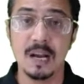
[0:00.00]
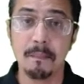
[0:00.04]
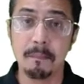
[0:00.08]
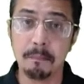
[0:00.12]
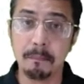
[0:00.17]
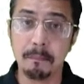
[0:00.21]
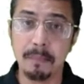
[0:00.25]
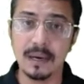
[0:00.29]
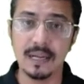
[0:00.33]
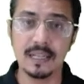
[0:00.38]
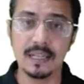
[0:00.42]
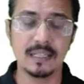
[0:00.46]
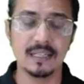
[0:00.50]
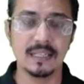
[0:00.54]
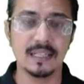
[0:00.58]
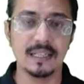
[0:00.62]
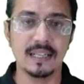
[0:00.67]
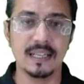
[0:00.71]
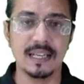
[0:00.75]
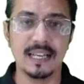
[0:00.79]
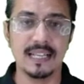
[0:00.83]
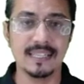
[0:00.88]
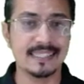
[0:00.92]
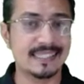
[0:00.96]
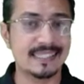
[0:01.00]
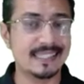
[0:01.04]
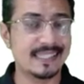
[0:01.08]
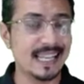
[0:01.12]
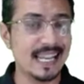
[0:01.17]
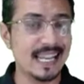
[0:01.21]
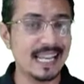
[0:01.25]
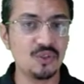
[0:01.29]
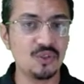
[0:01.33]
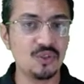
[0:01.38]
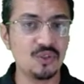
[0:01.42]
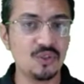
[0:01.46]
But
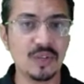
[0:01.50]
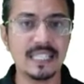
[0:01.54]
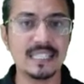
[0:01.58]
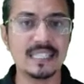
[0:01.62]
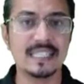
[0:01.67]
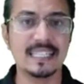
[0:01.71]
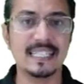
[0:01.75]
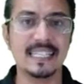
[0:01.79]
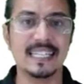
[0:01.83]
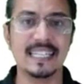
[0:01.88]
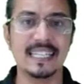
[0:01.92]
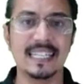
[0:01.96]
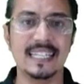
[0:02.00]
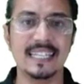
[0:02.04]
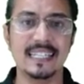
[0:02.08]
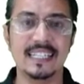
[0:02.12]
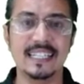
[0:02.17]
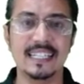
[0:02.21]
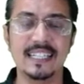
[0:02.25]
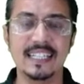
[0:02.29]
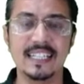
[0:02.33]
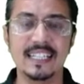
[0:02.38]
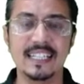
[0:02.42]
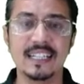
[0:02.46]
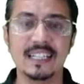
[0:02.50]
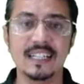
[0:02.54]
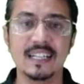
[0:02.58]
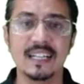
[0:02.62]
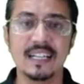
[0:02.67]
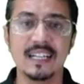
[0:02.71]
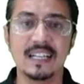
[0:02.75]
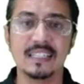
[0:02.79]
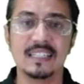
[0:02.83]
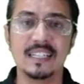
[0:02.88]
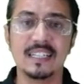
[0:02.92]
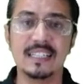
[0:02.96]
as you can see here,
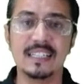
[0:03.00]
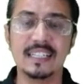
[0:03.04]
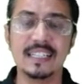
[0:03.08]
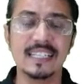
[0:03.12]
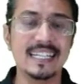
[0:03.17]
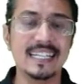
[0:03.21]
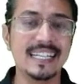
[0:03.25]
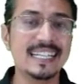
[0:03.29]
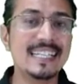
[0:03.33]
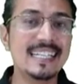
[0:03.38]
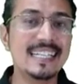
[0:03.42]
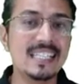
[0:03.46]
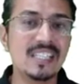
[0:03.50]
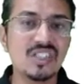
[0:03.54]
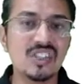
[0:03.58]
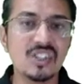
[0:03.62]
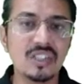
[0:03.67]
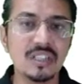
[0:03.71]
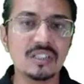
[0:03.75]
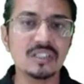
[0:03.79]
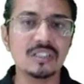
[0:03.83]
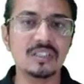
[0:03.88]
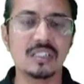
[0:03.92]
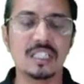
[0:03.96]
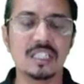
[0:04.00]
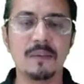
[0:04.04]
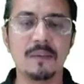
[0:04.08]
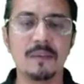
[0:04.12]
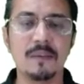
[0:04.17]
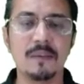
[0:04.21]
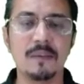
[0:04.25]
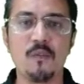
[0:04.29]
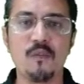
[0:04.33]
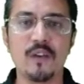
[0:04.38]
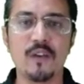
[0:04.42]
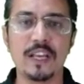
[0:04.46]
that it is just tip
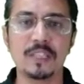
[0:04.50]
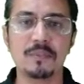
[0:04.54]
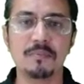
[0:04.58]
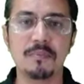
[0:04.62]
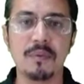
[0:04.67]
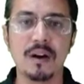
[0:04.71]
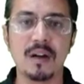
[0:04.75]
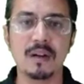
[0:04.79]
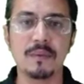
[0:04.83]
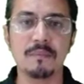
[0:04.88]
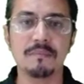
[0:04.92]
of iceberg.